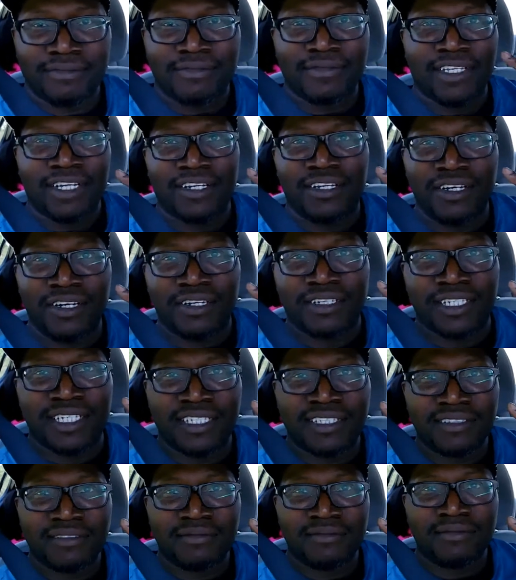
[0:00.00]
The look
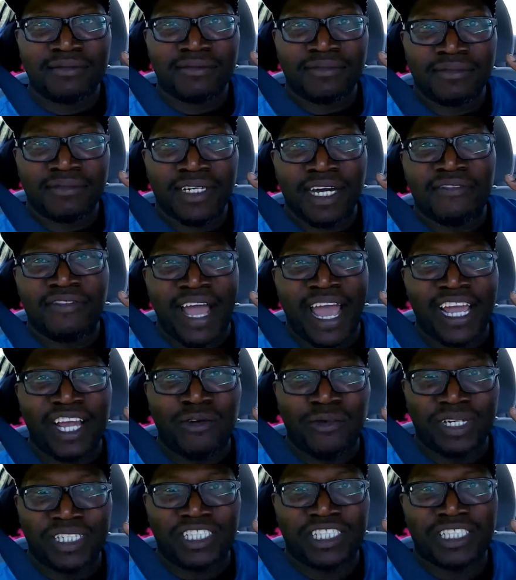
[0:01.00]
of
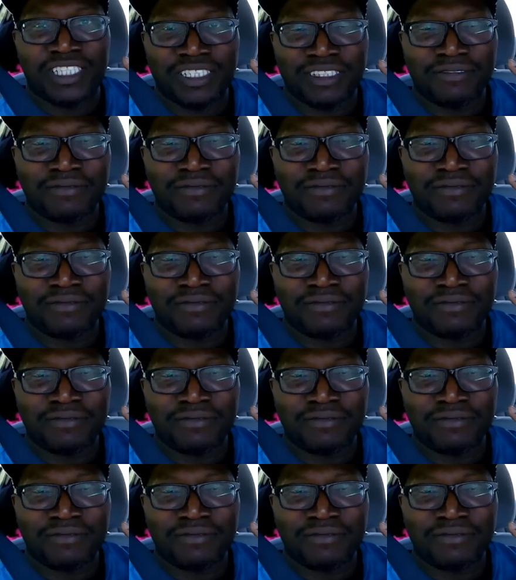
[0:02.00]
anguish.